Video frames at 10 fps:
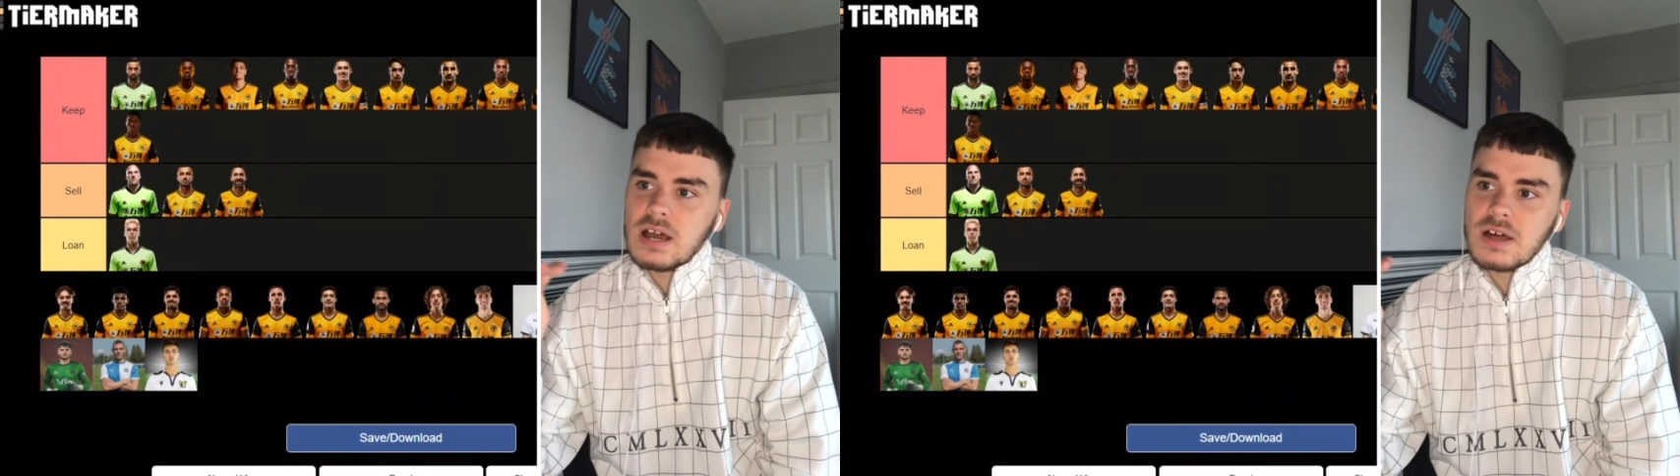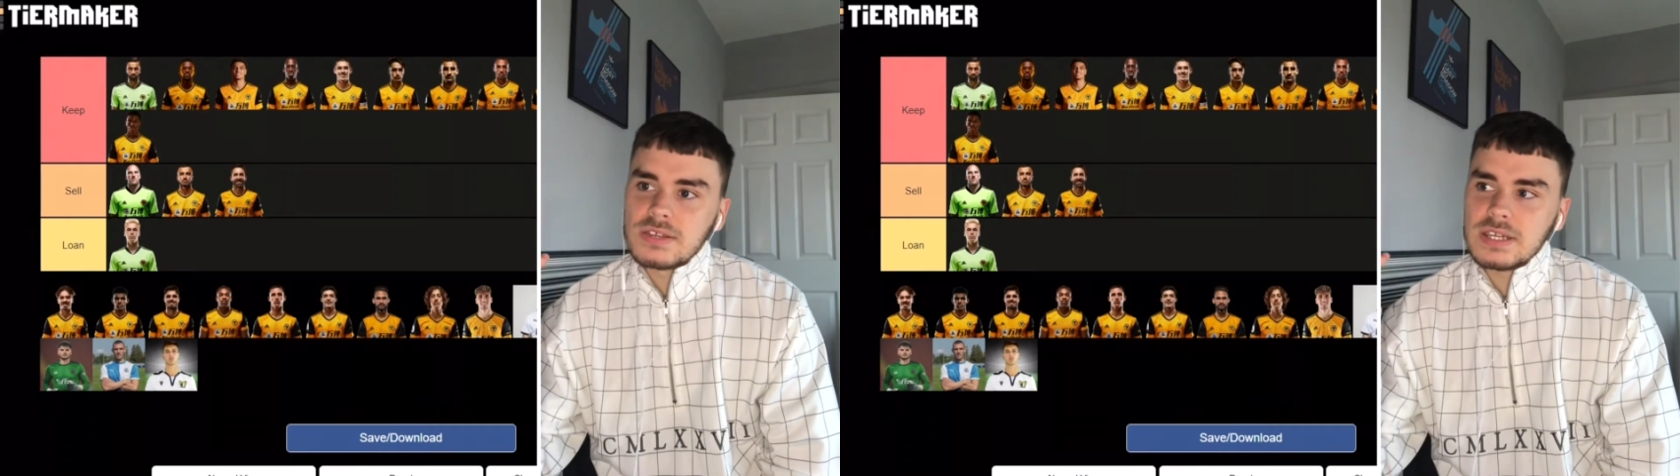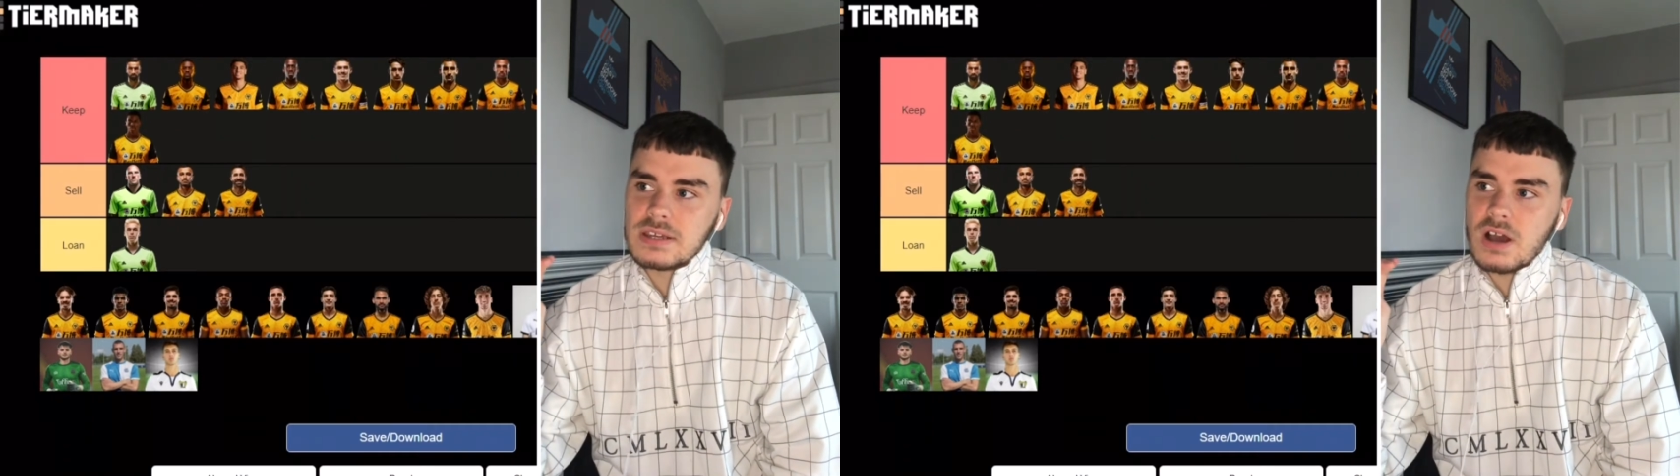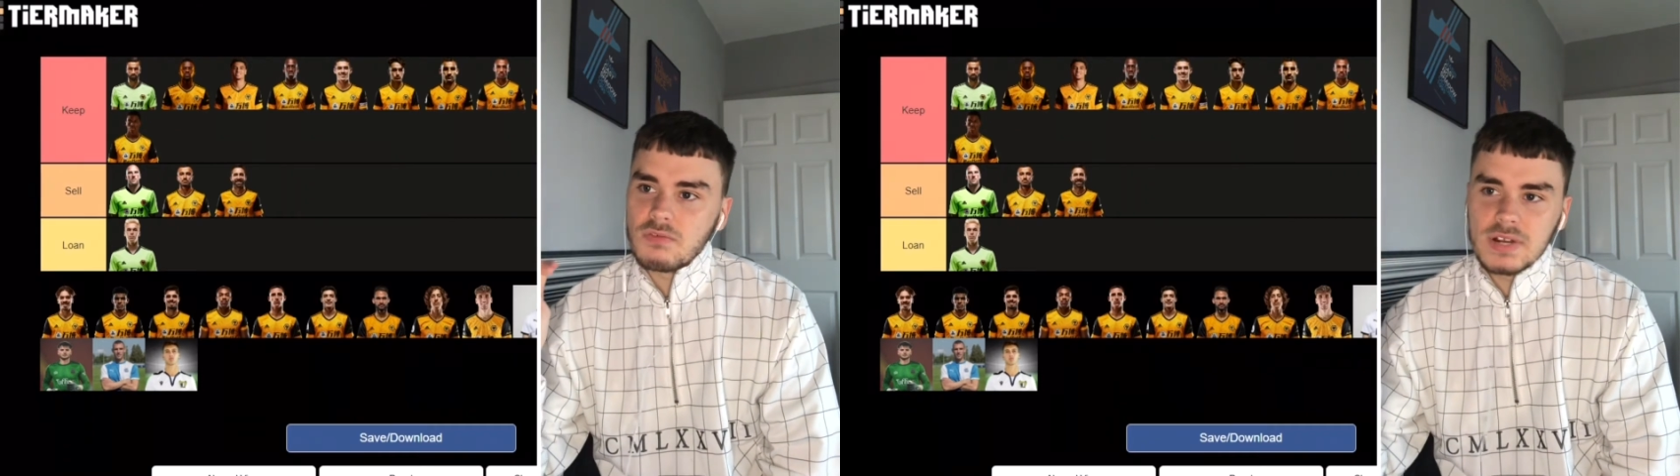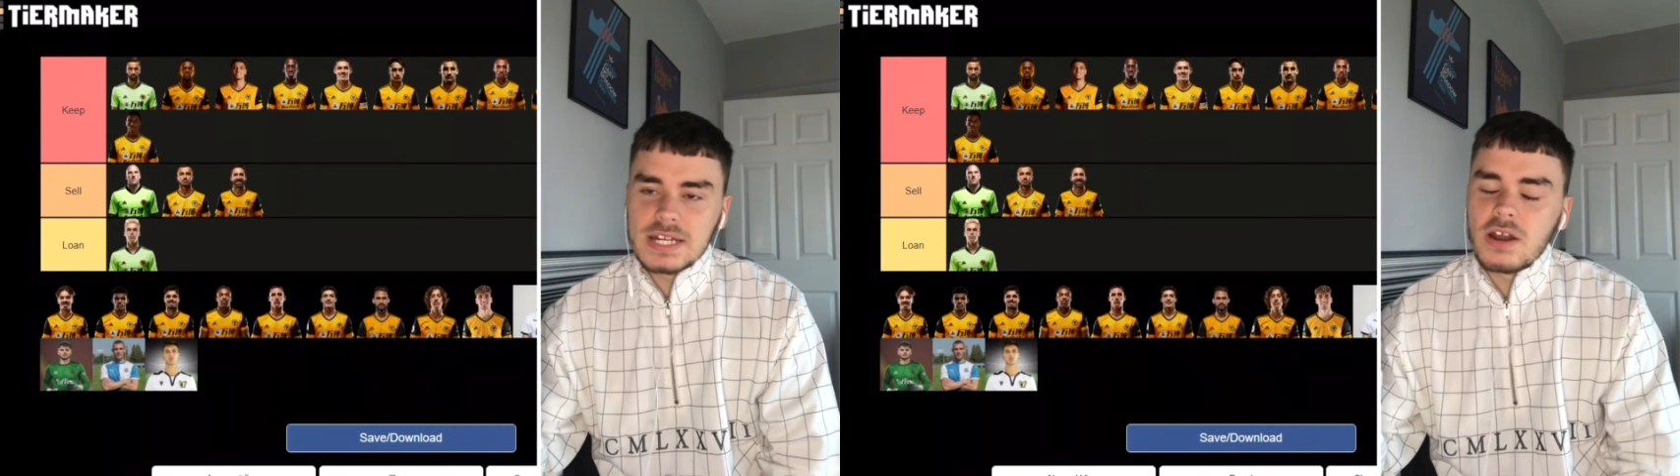I think I
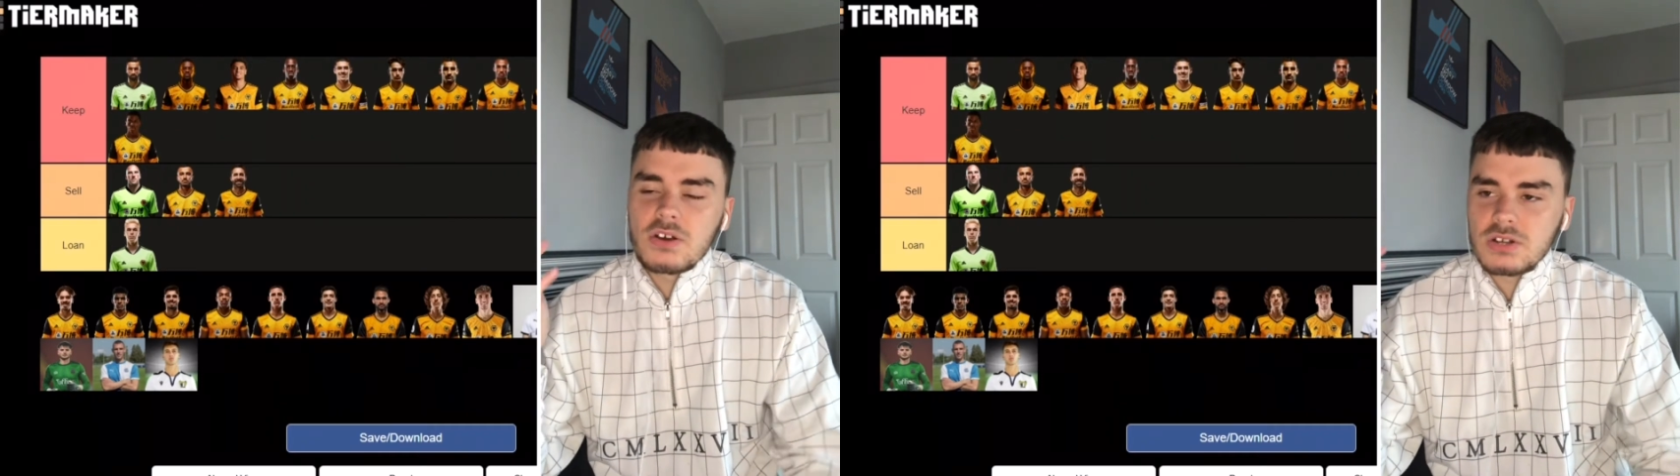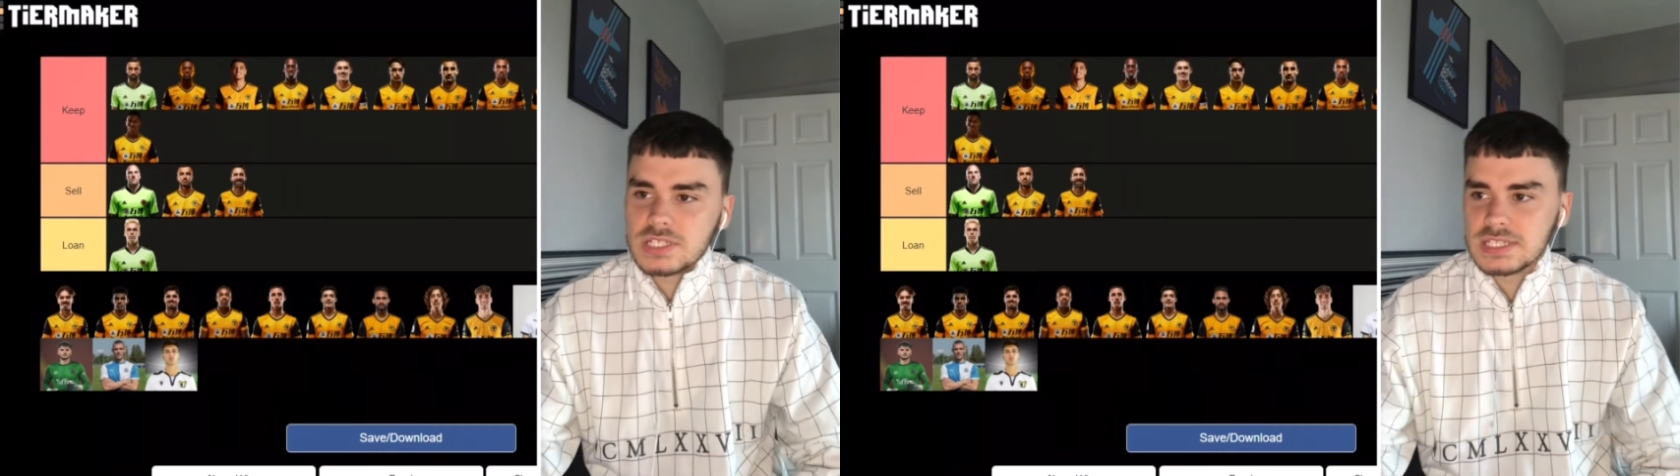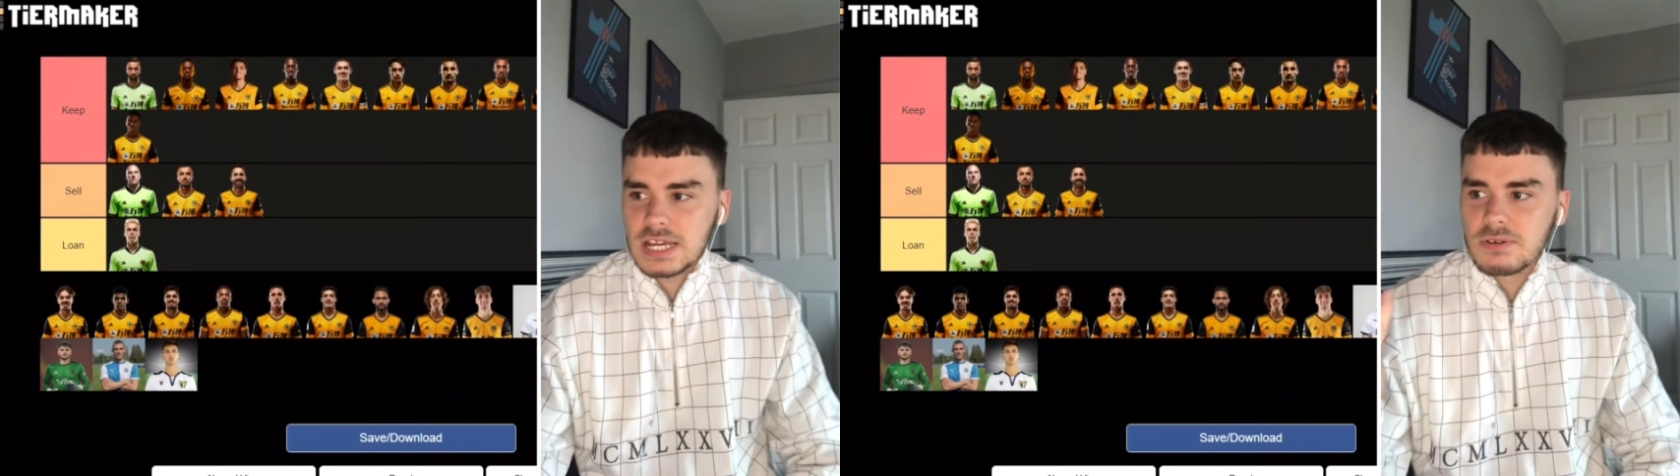really love Otazowie.